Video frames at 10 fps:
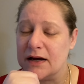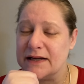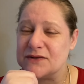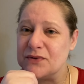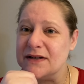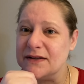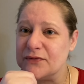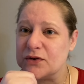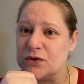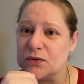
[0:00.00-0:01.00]
It's really
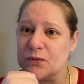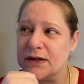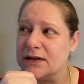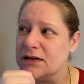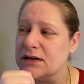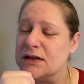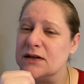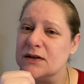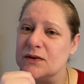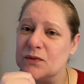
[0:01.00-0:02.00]
difficult
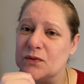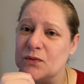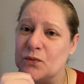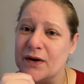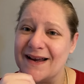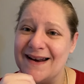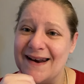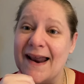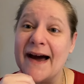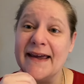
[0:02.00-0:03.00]
when I
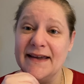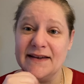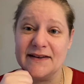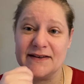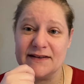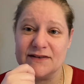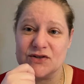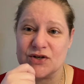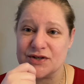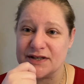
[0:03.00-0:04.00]
like
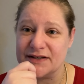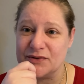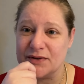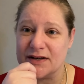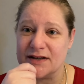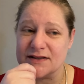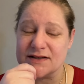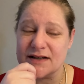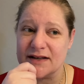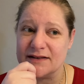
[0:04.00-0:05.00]
touching new
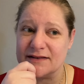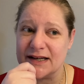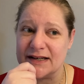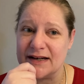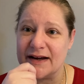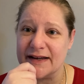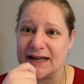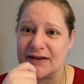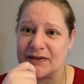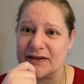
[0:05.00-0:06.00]
yarns and like
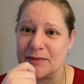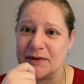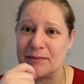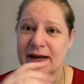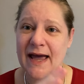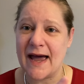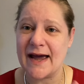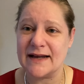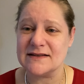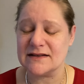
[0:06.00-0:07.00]
having them in my
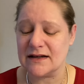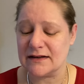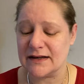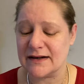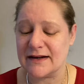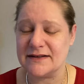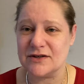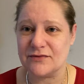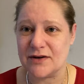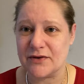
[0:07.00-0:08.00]
hands and get an
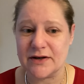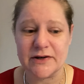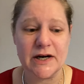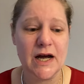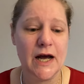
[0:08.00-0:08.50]
idea of how they are.